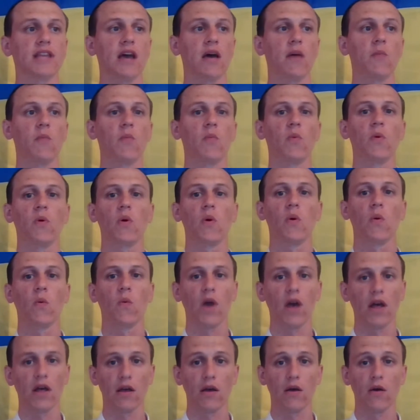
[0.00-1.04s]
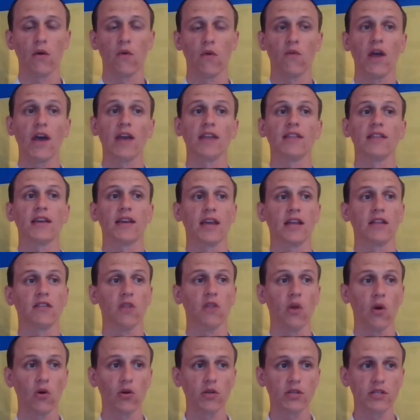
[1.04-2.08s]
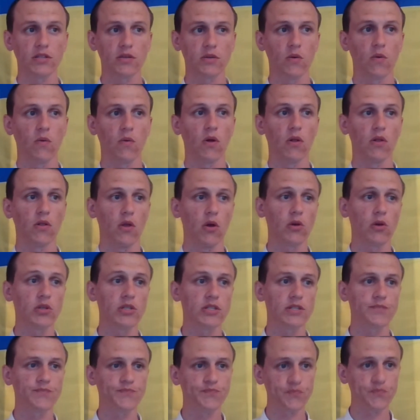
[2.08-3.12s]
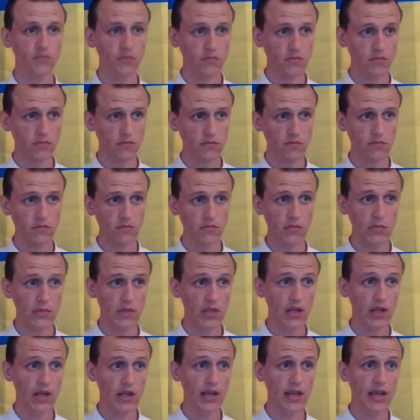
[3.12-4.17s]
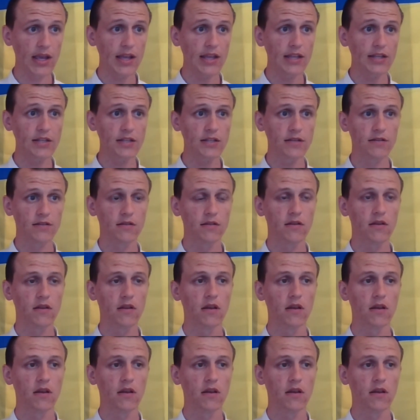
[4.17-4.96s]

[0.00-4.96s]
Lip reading: some write-ahead logs, wall logs, and